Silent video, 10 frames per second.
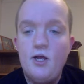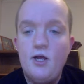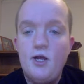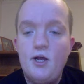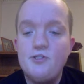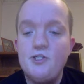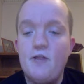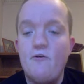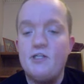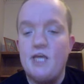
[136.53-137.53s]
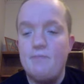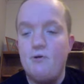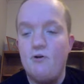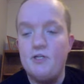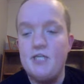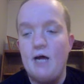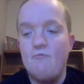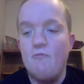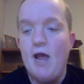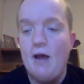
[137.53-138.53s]
Here's another example, this time
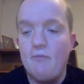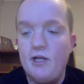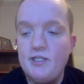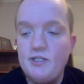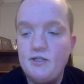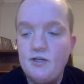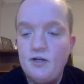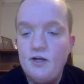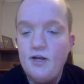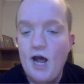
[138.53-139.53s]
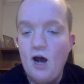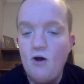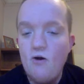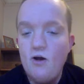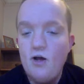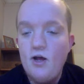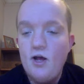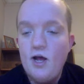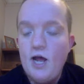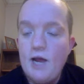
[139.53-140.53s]
from Hamlet. Now,
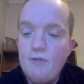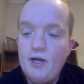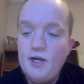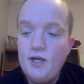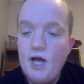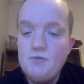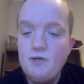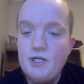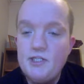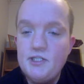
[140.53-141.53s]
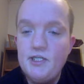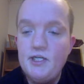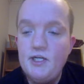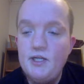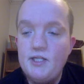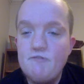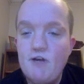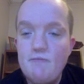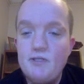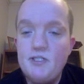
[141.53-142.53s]
Hamlet, as we can see in this
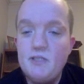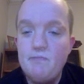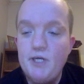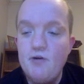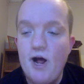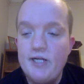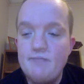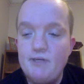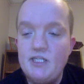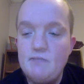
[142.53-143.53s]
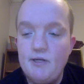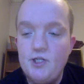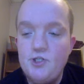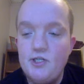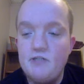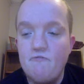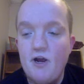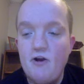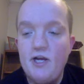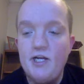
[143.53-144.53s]
famous to be or not to be speech, is a
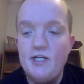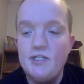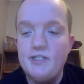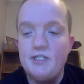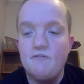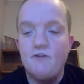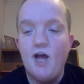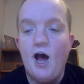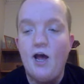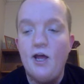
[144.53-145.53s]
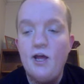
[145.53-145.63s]
very indecisive guy.